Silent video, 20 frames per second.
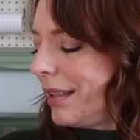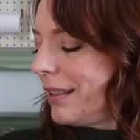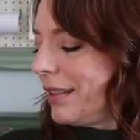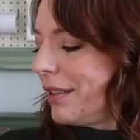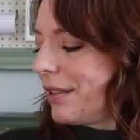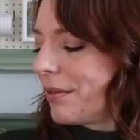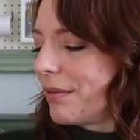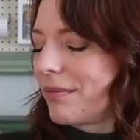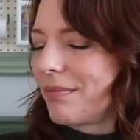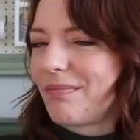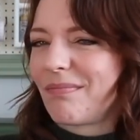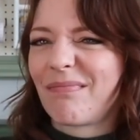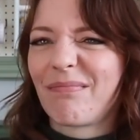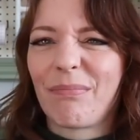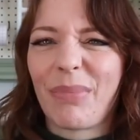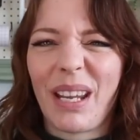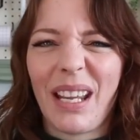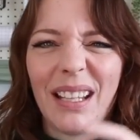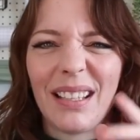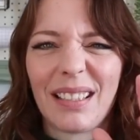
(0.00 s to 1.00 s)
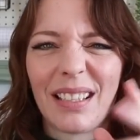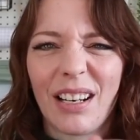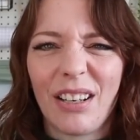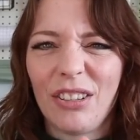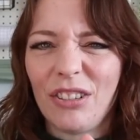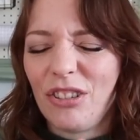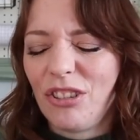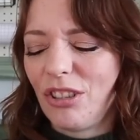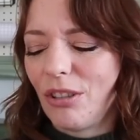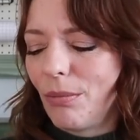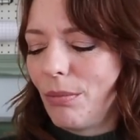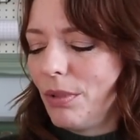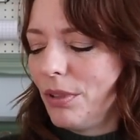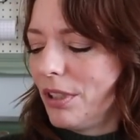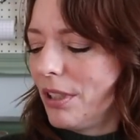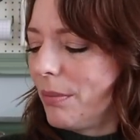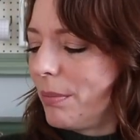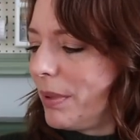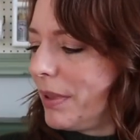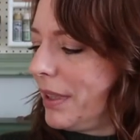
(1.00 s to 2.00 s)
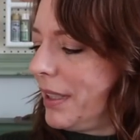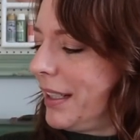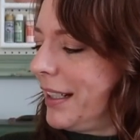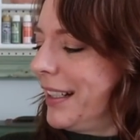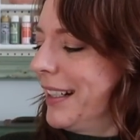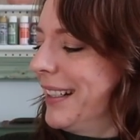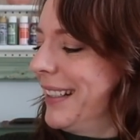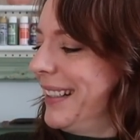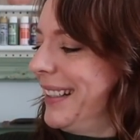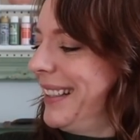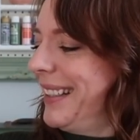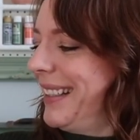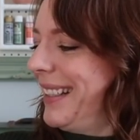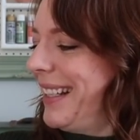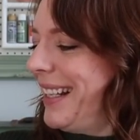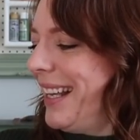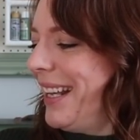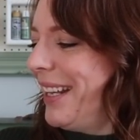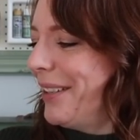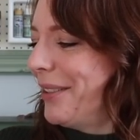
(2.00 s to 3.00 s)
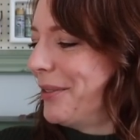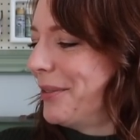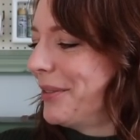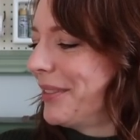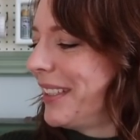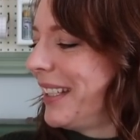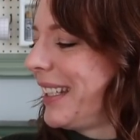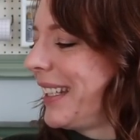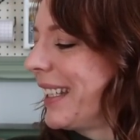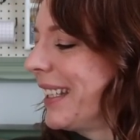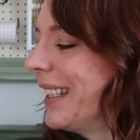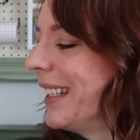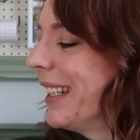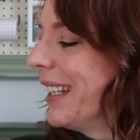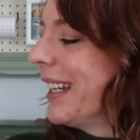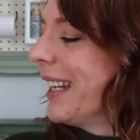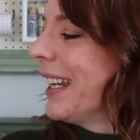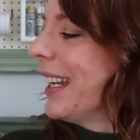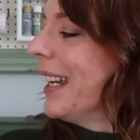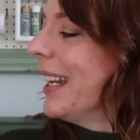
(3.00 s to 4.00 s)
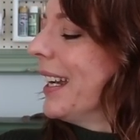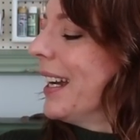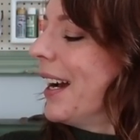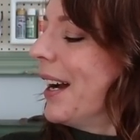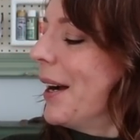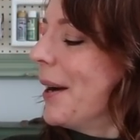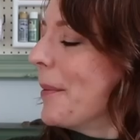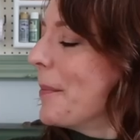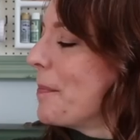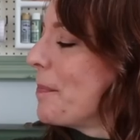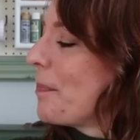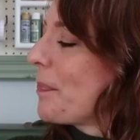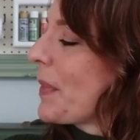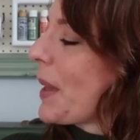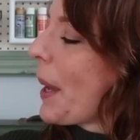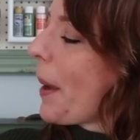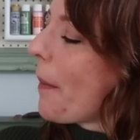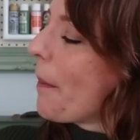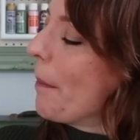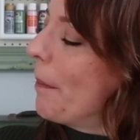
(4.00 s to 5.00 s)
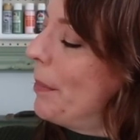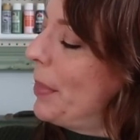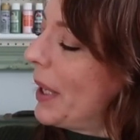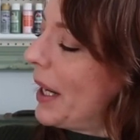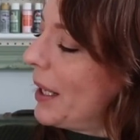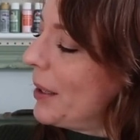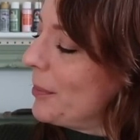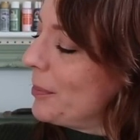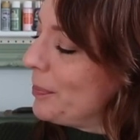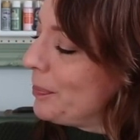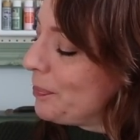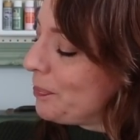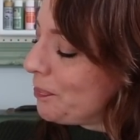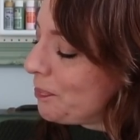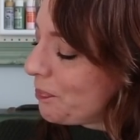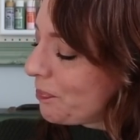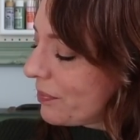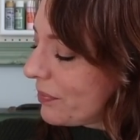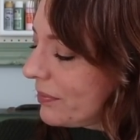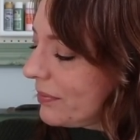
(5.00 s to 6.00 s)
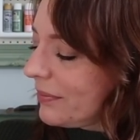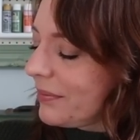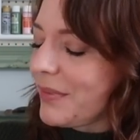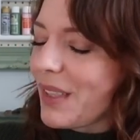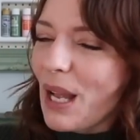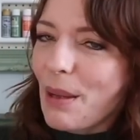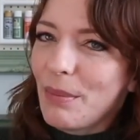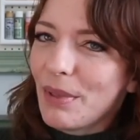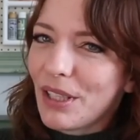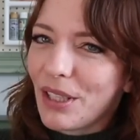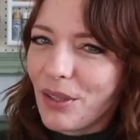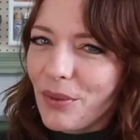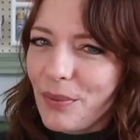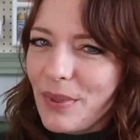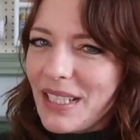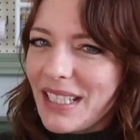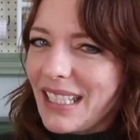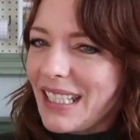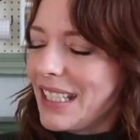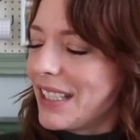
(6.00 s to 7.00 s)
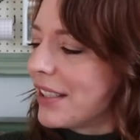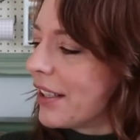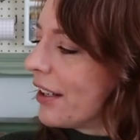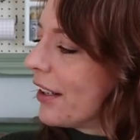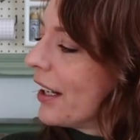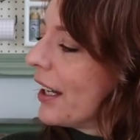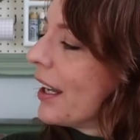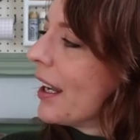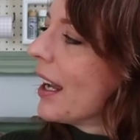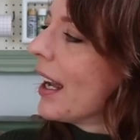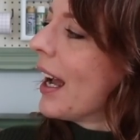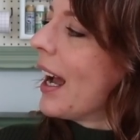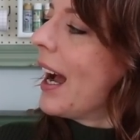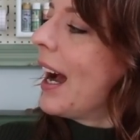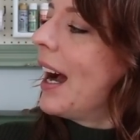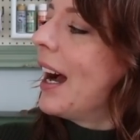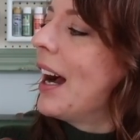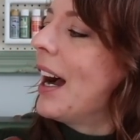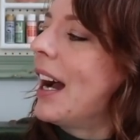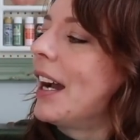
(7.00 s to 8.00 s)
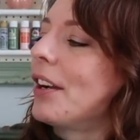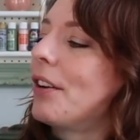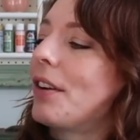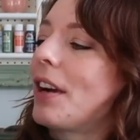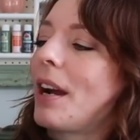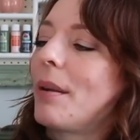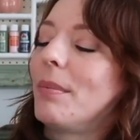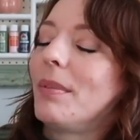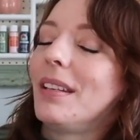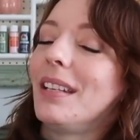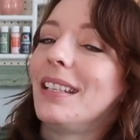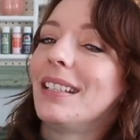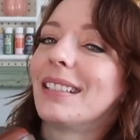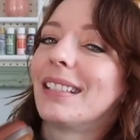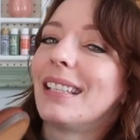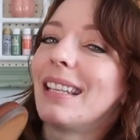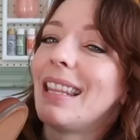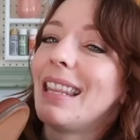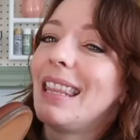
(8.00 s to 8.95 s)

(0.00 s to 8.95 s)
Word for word: Your pants get all jumbled up in there. I don't like it. Um, but I'm a little wheezy, sorry. Uh, I grabbed these.